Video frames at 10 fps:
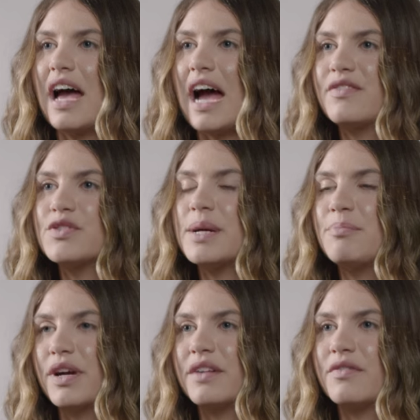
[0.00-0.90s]
After I
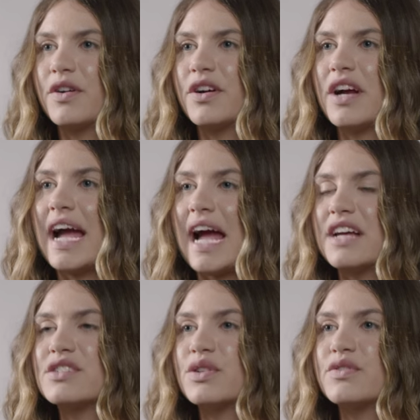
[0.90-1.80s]
prayed for her, I
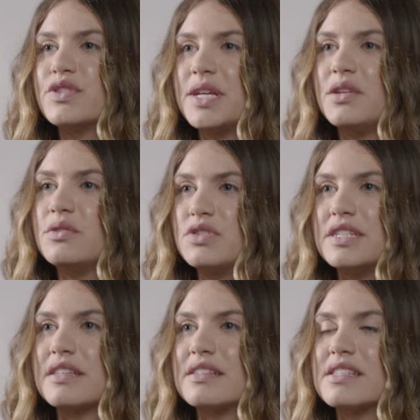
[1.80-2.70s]
asked her if she knew
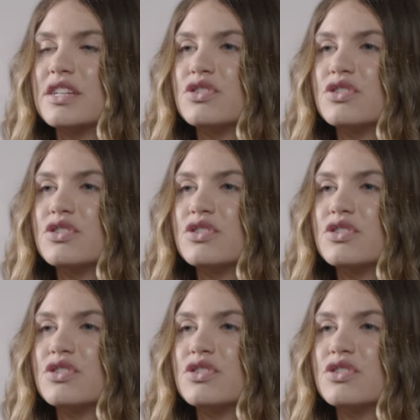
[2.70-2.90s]
Jesus,